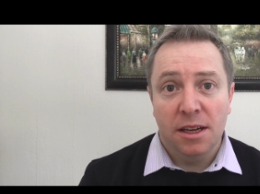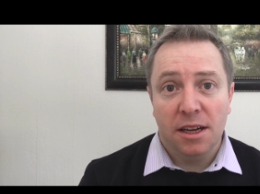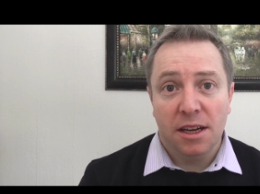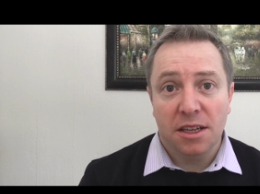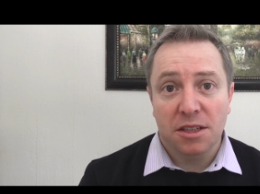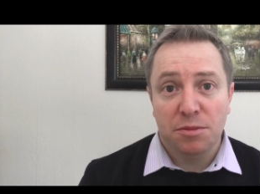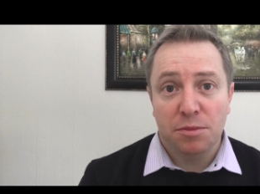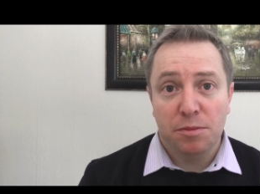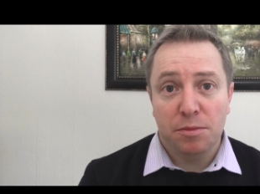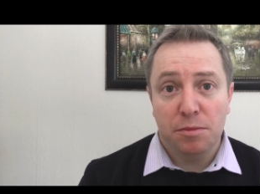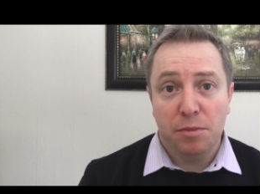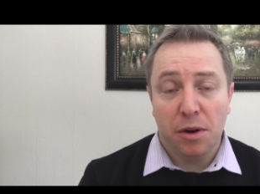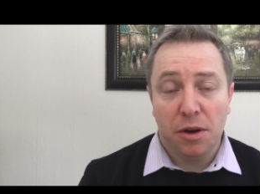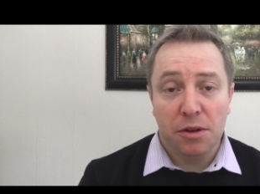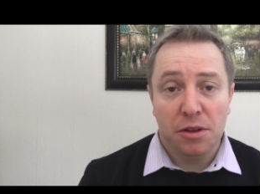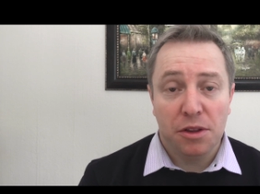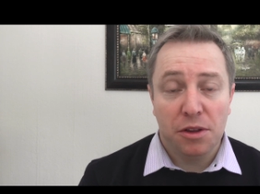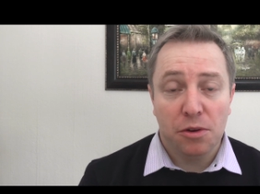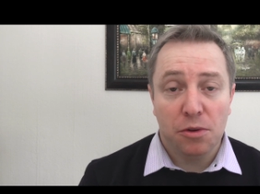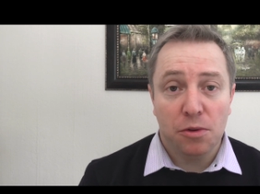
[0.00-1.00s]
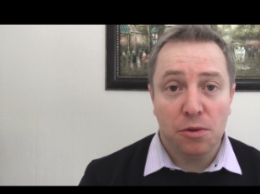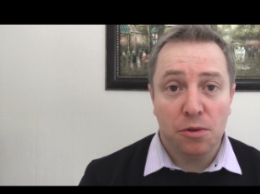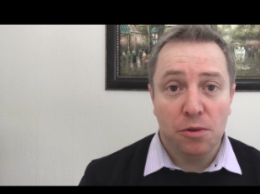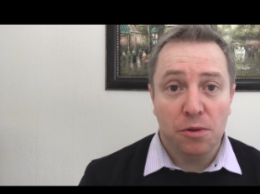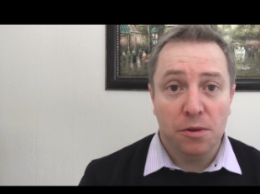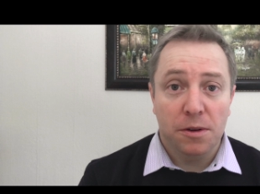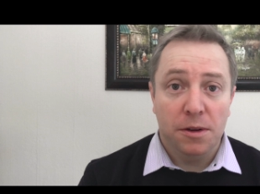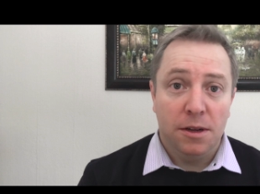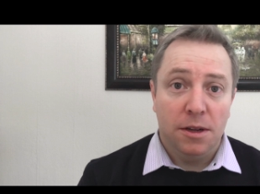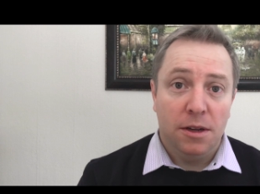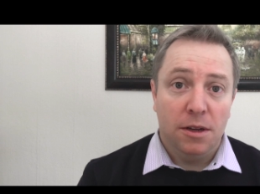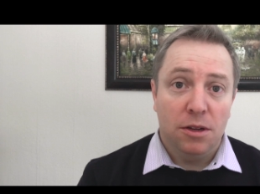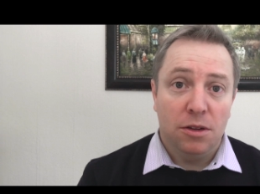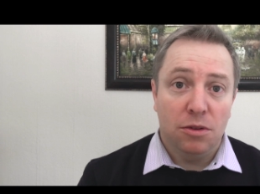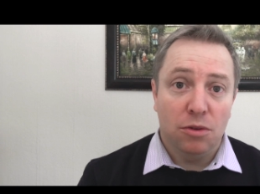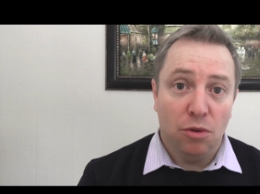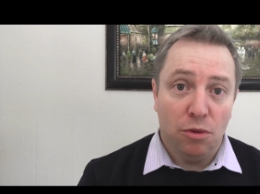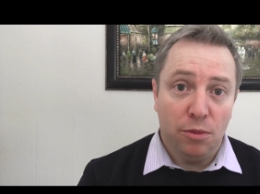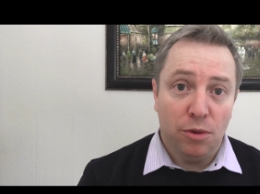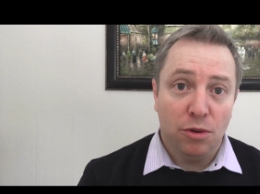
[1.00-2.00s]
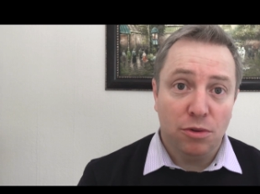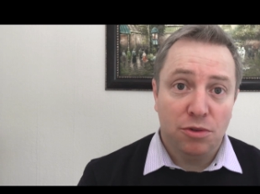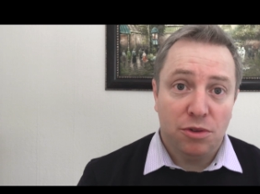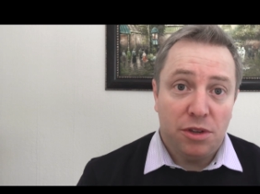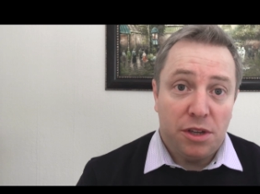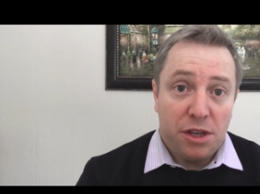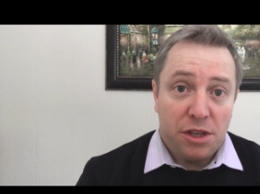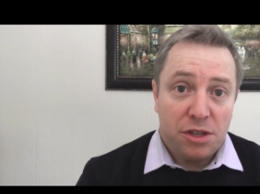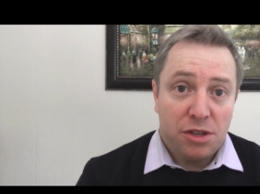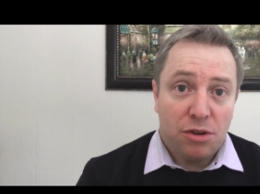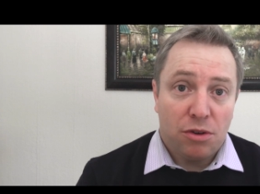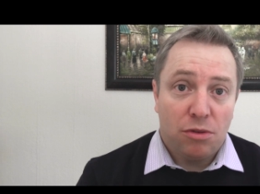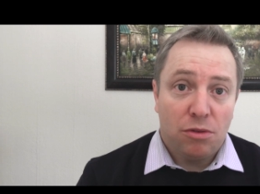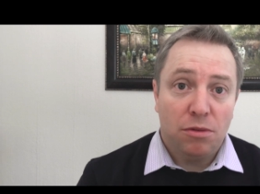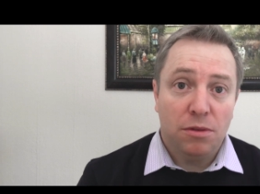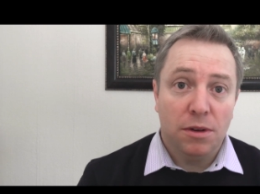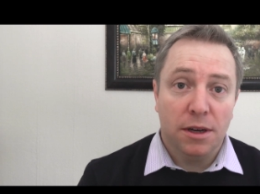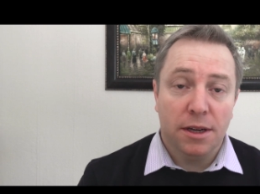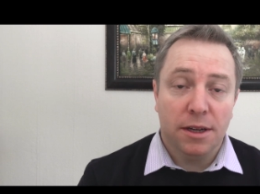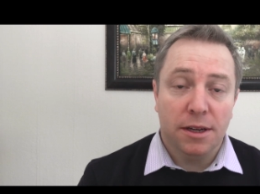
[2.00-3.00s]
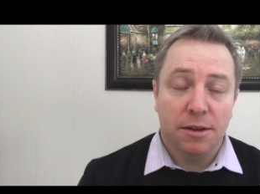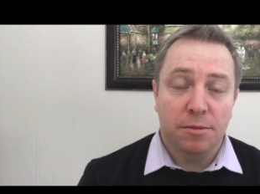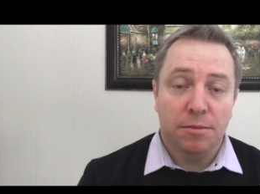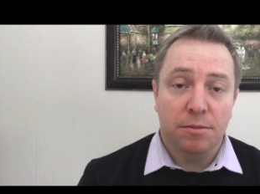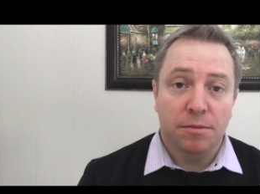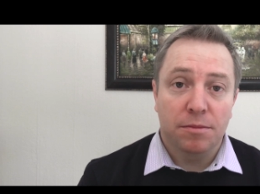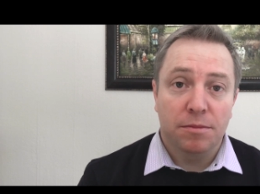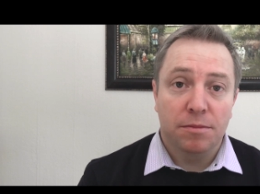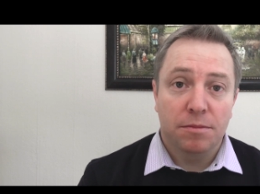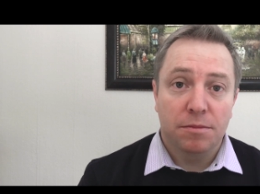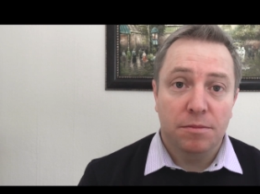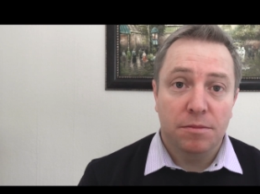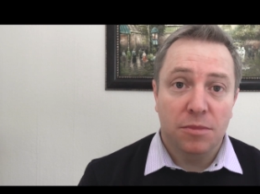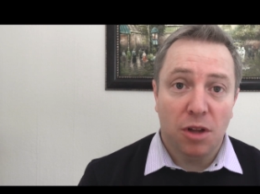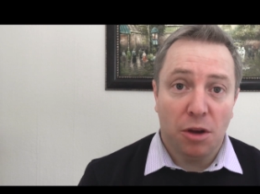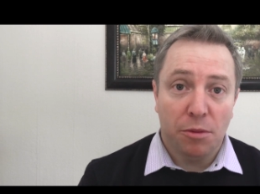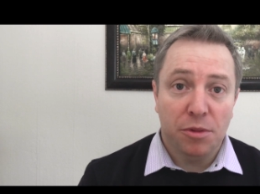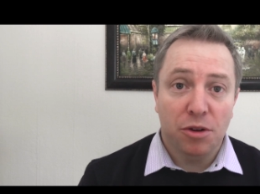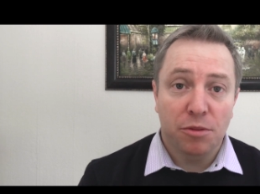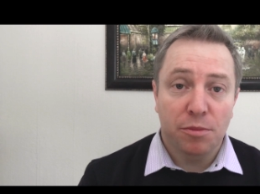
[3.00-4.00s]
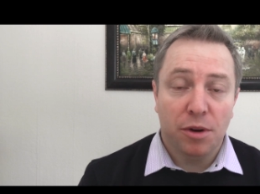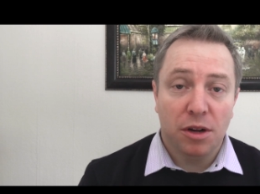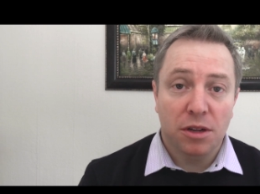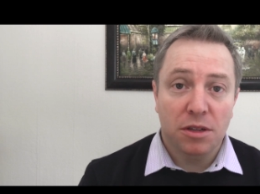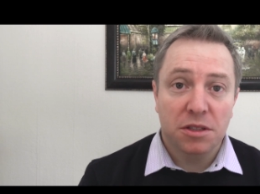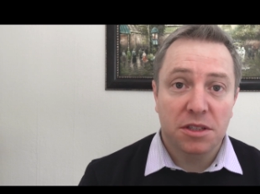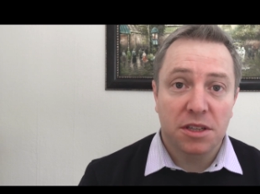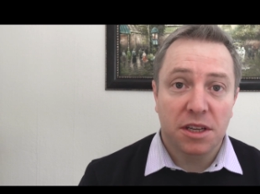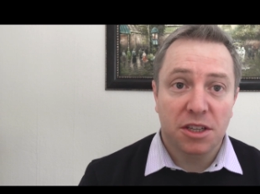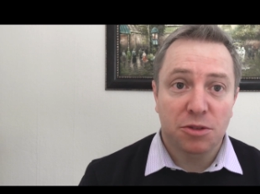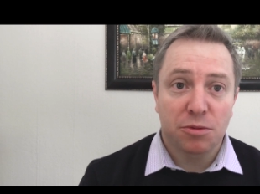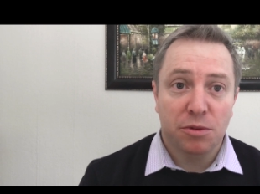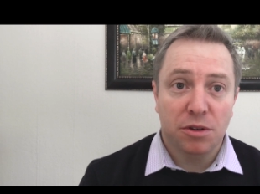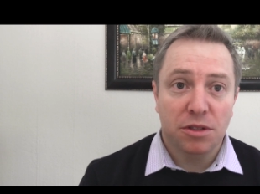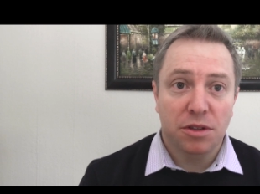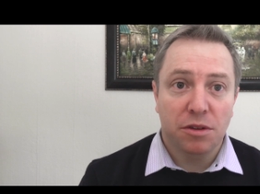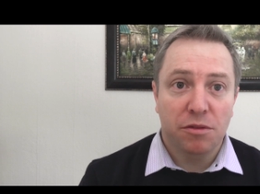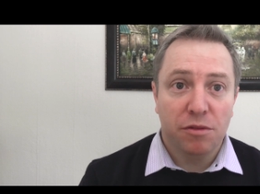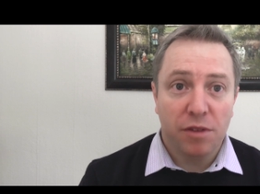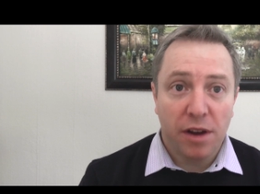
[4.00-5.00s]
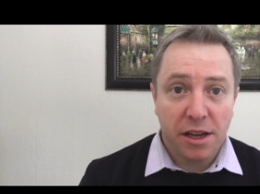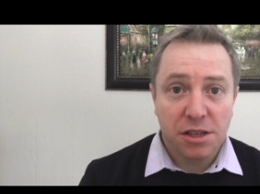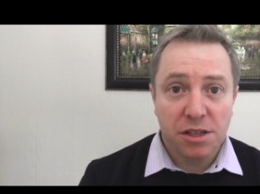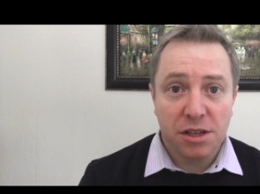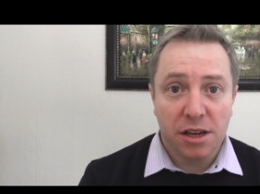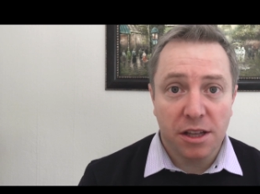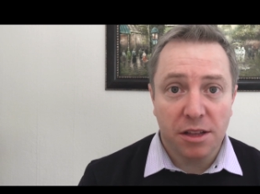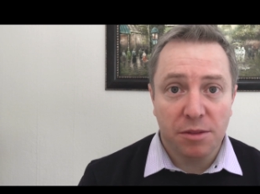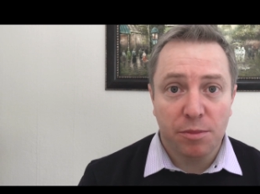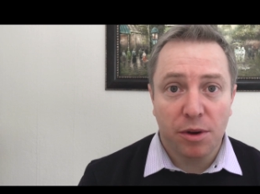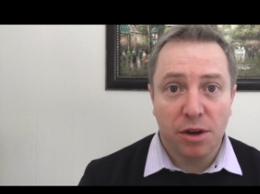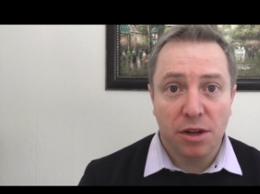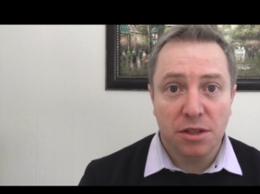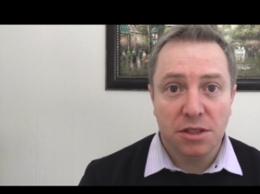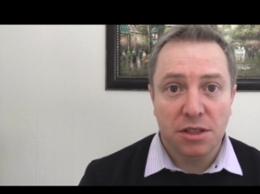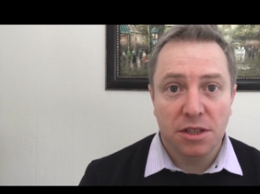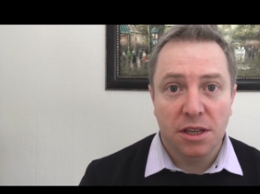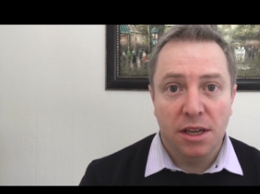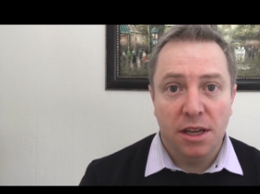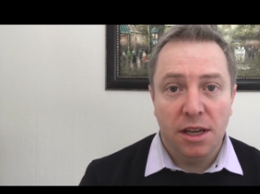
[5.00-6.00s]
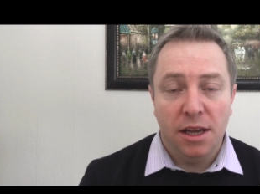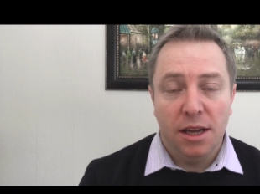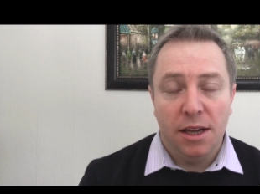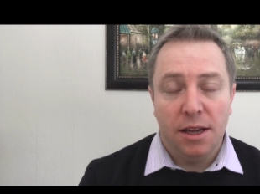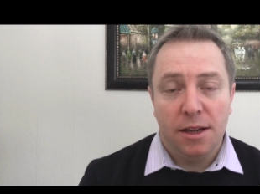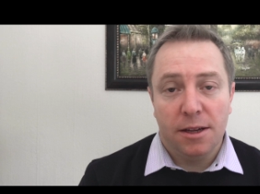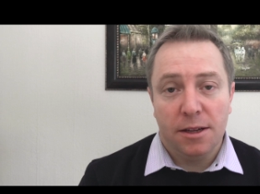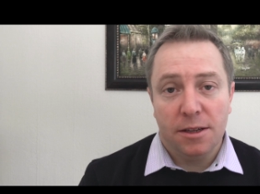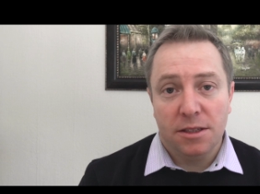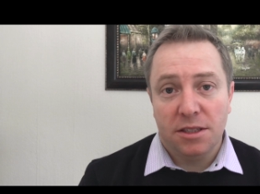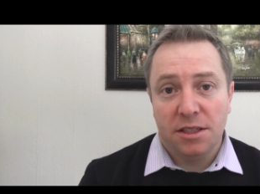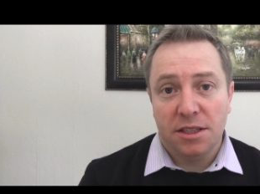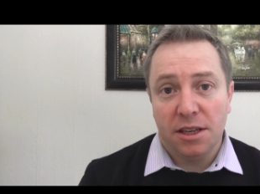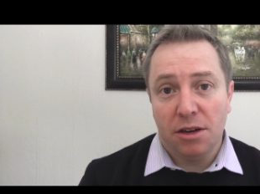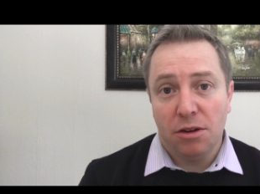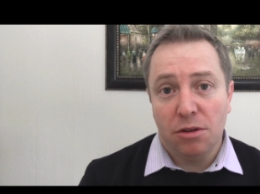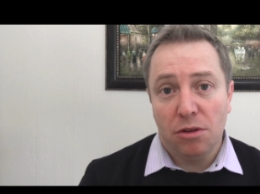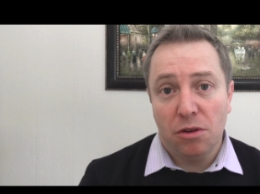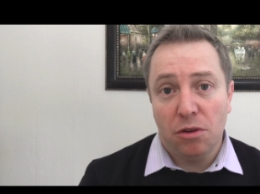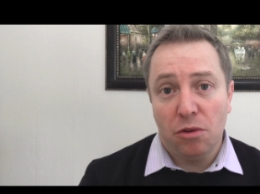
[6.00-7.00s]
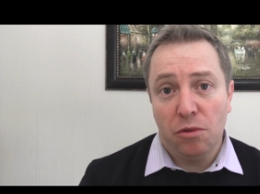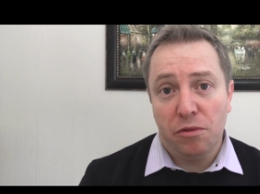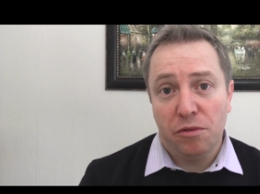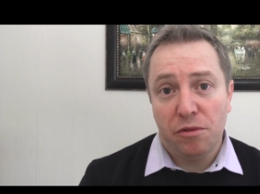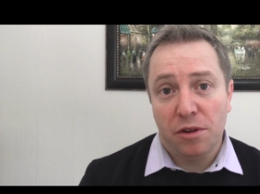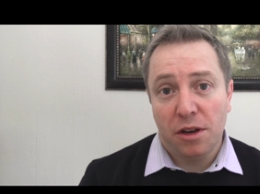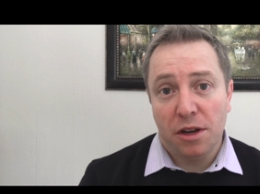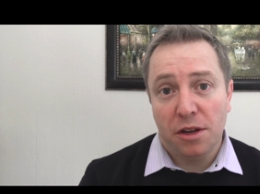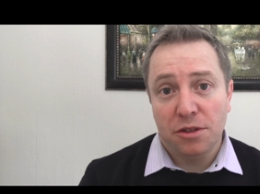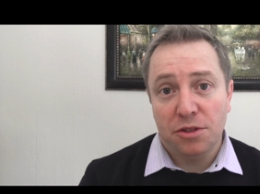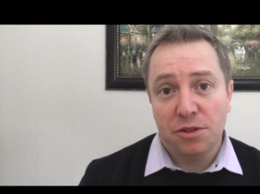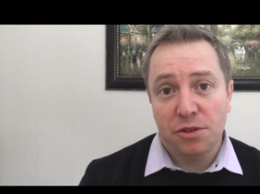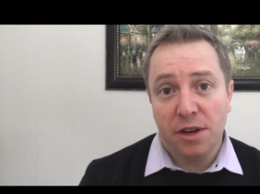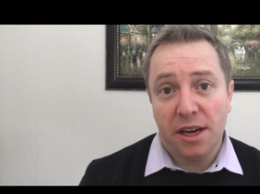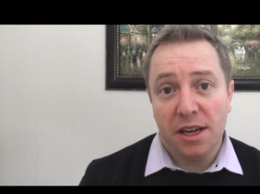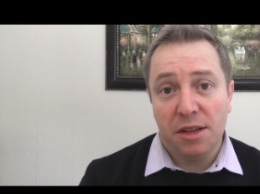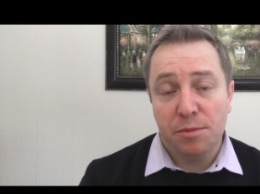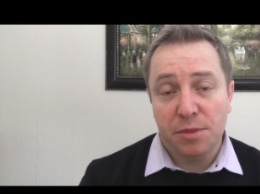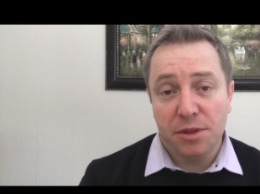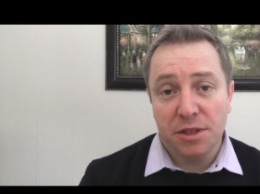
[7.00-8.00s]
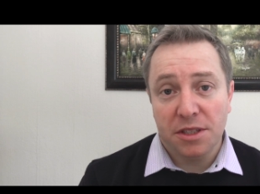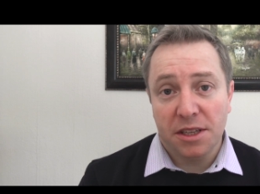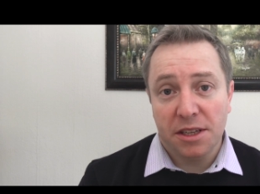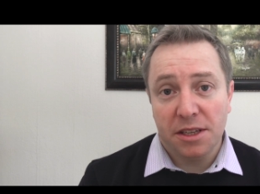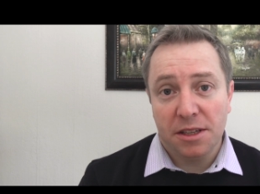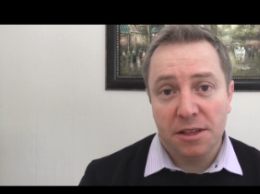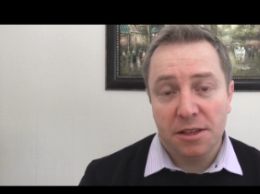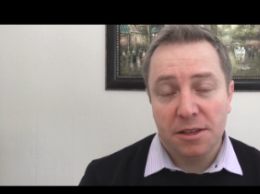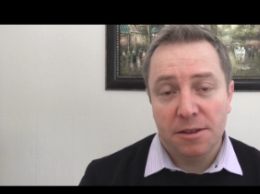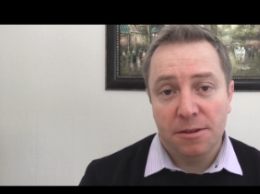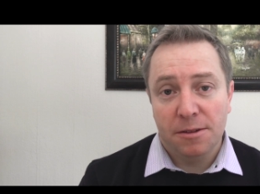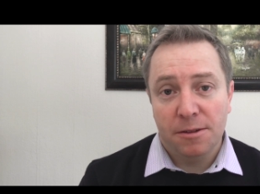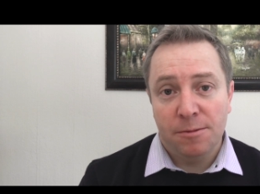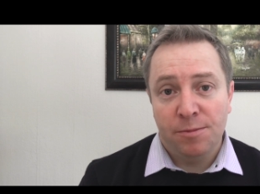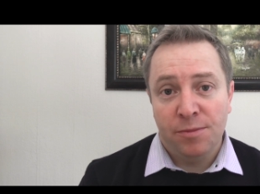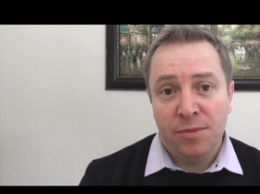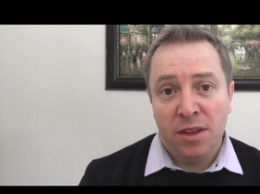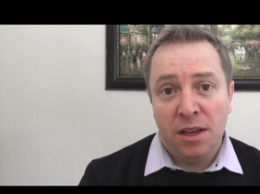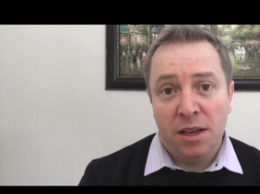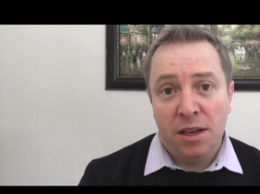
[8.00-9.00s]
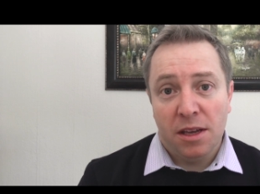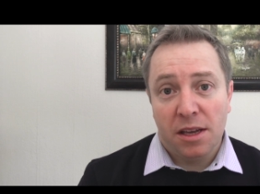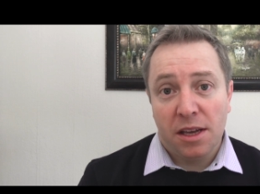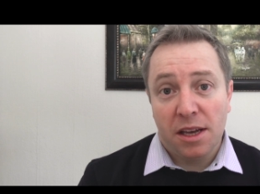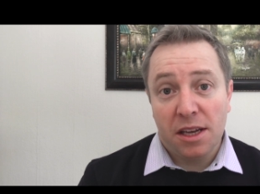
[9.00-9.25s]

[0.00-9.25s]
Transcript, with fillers: as both your normal traditional um, nominal bonds as well as inflation linked bonds sell off close to 8%.